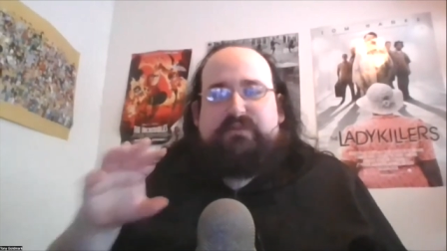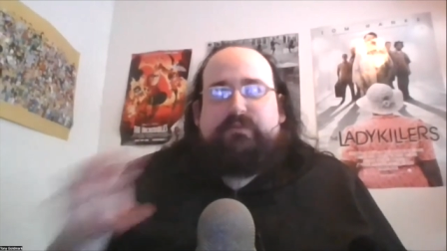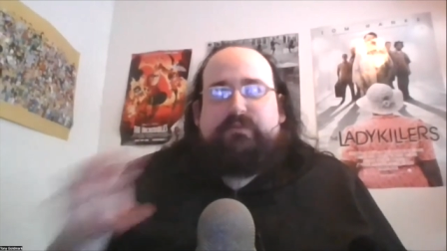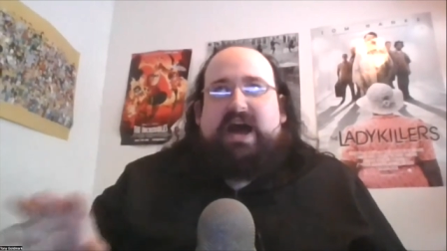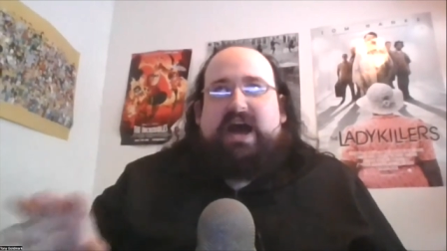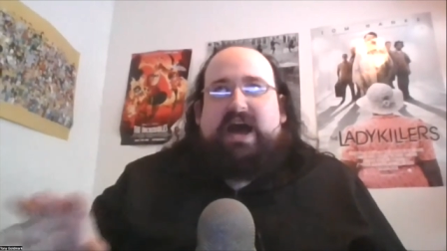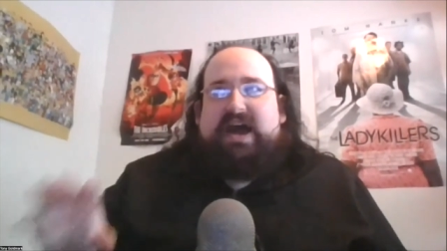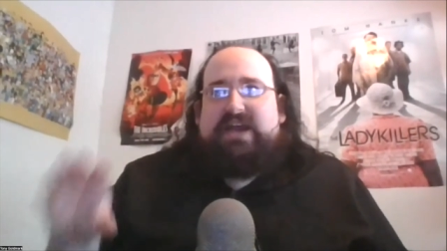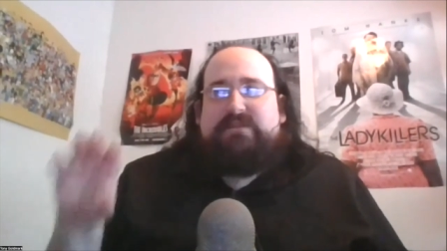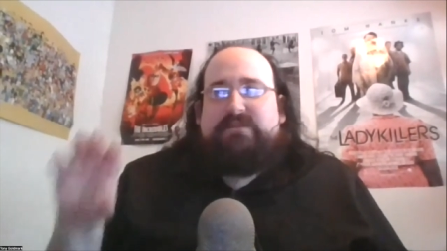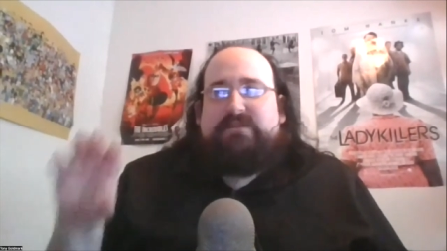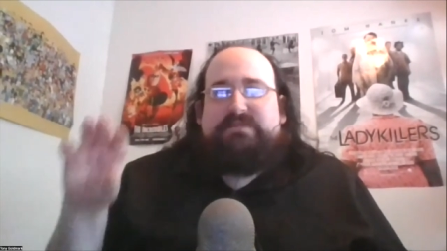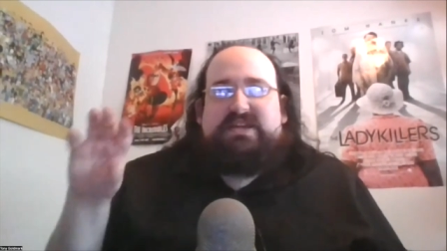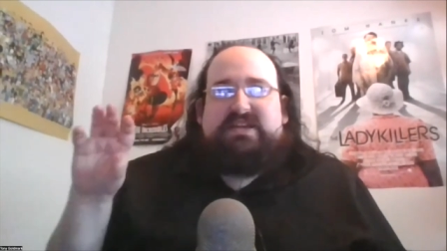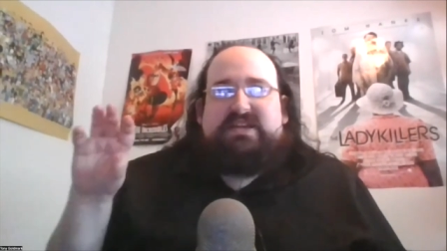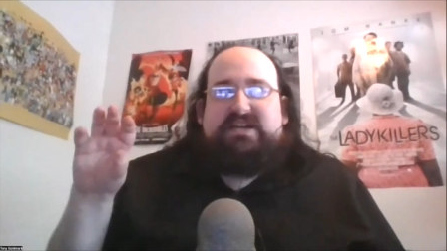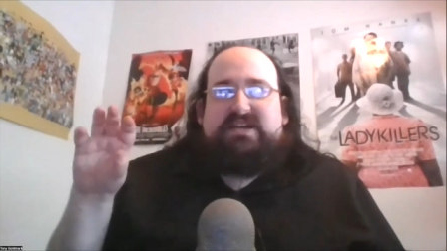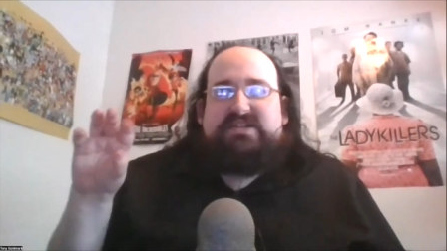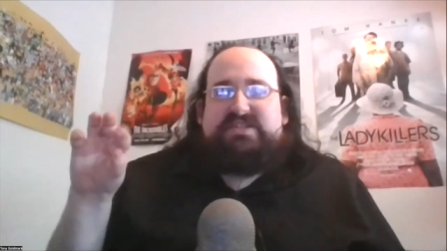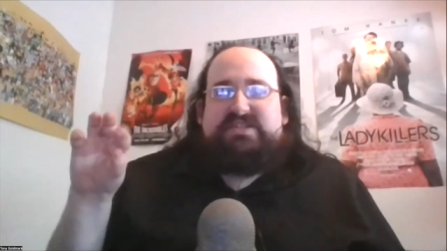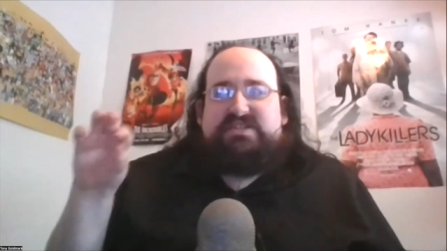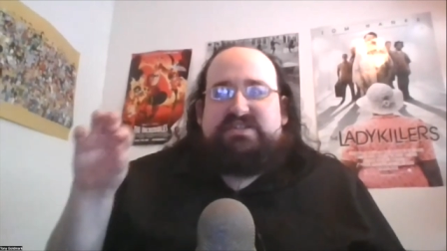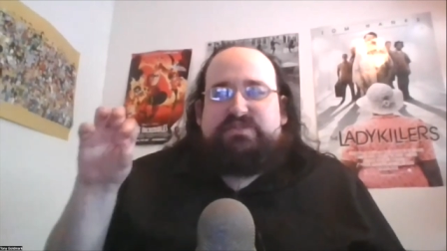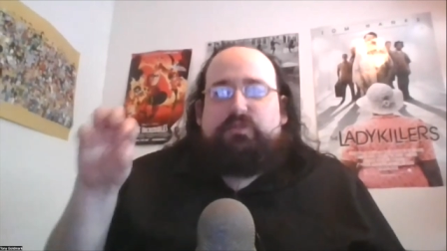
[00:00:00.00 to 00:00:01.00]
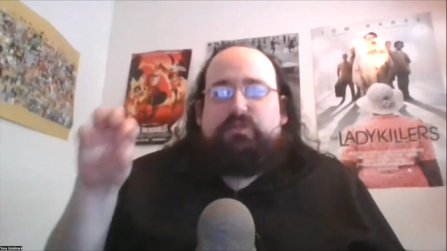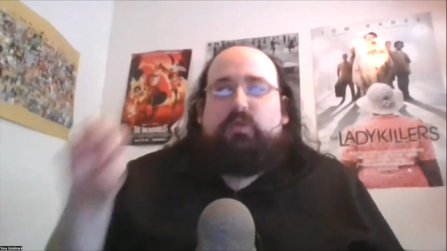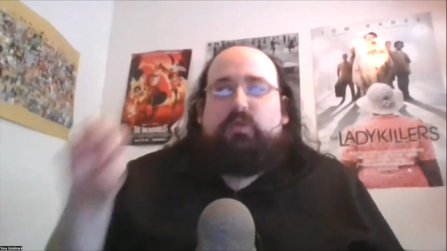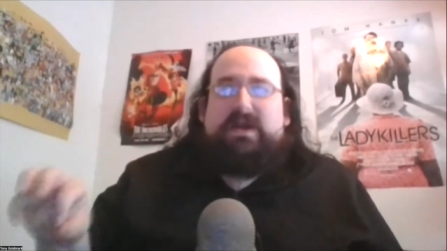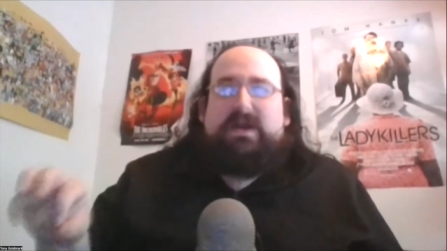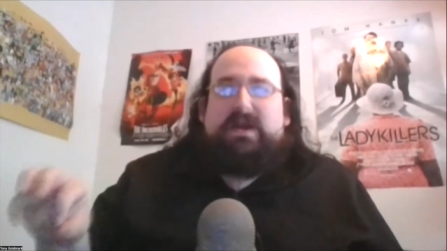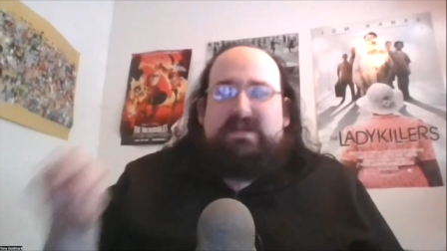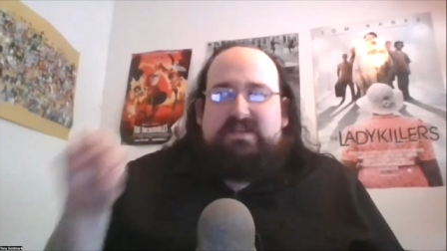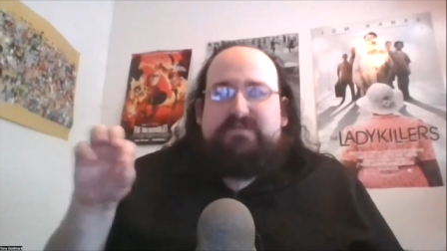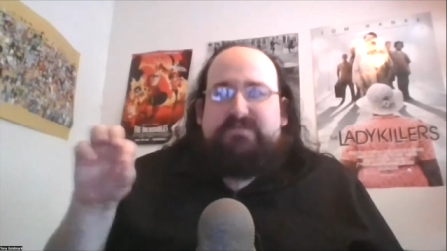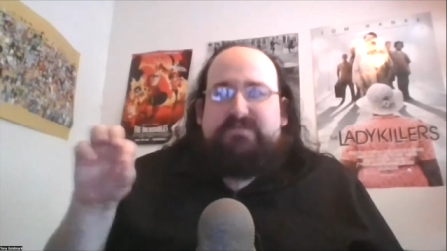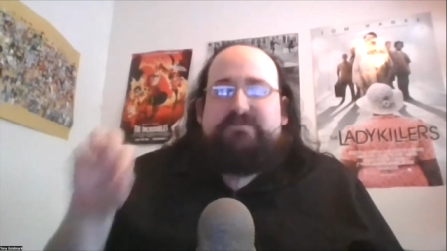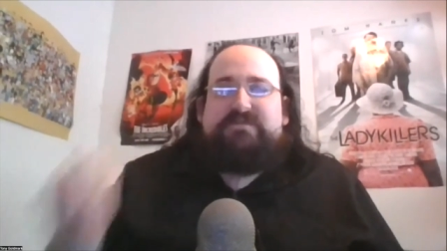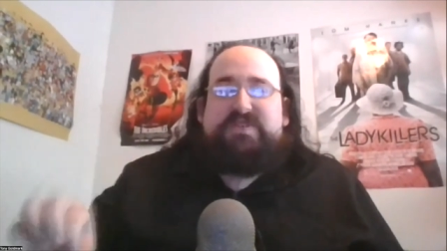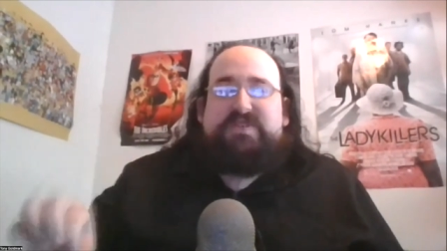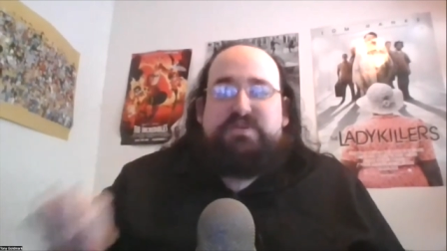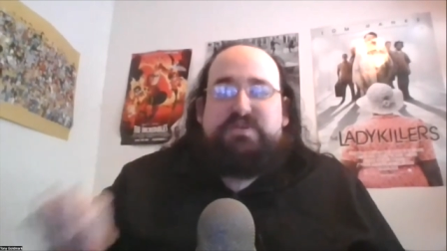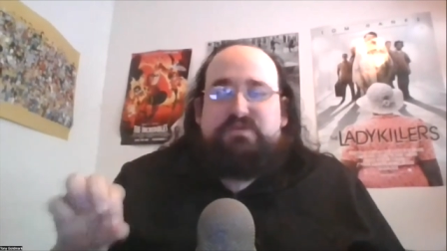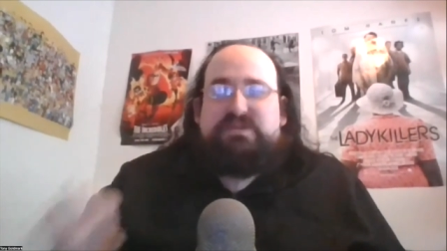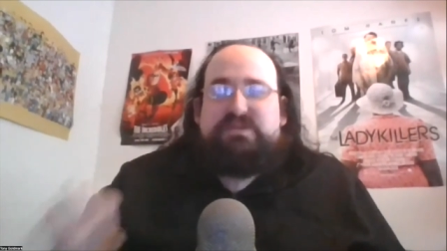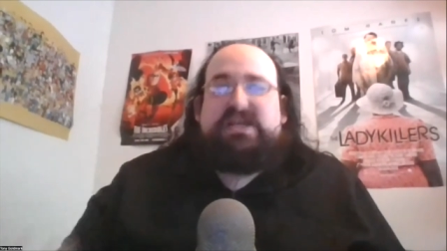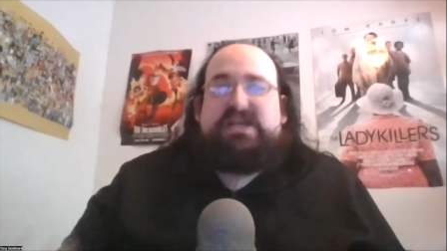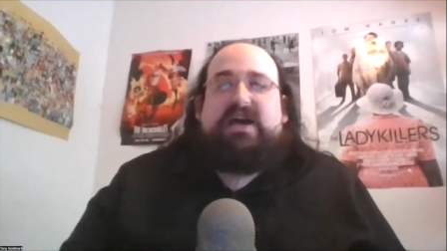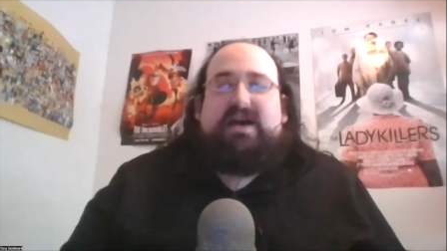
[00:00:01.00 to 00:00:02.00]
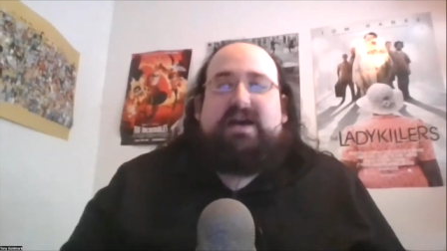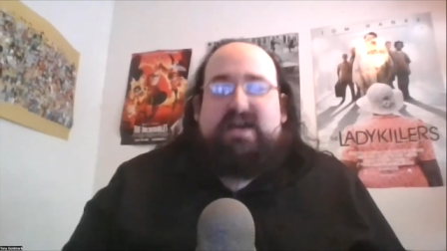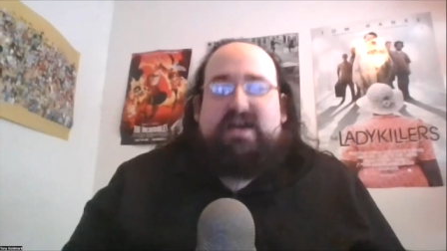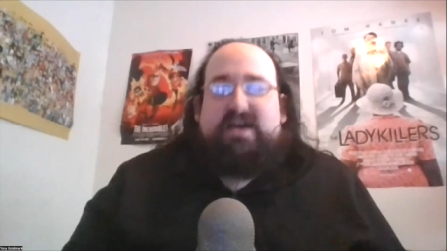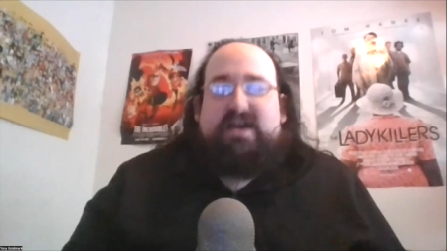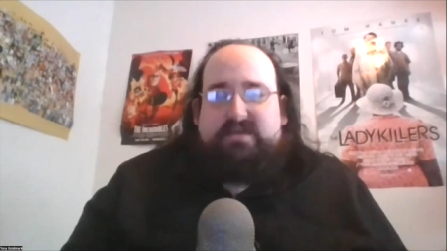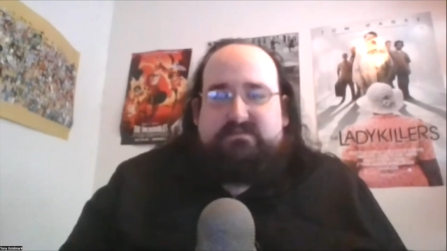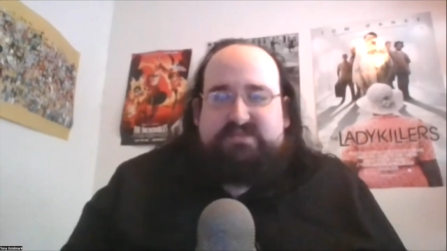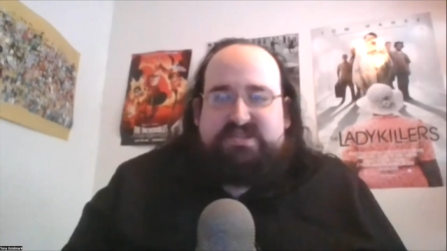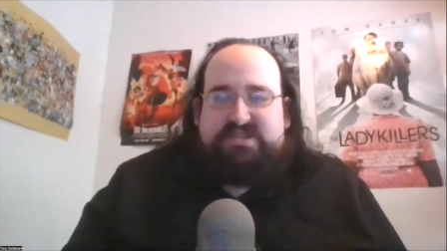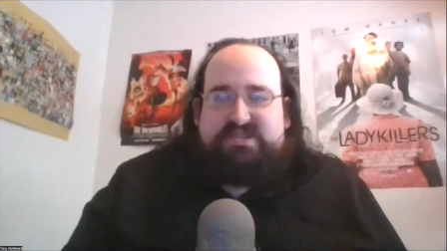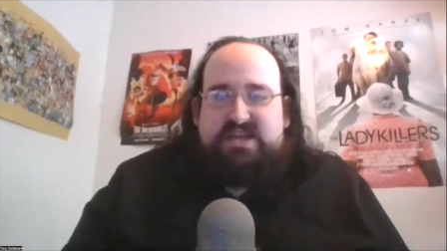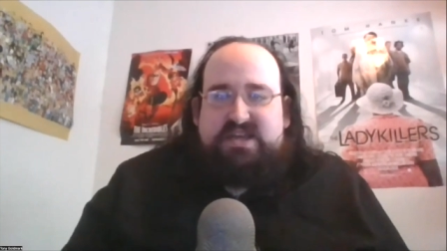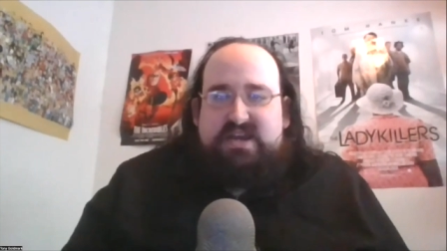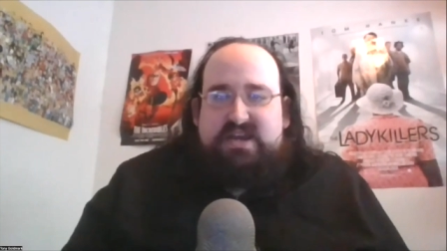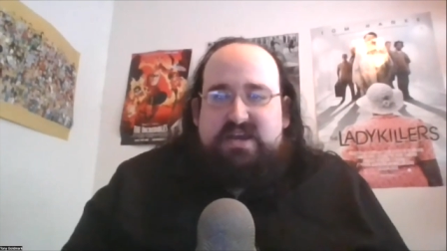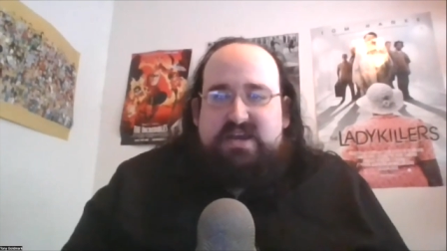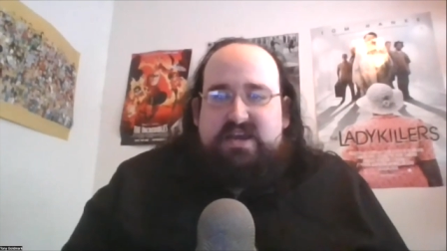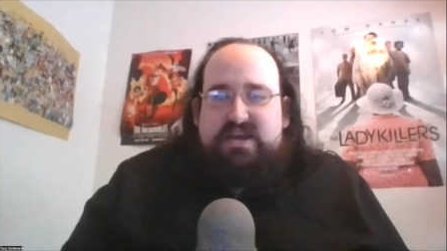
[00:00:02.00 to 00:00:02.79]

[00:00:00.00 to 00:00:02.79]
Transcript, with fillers: ride because it's one of the few times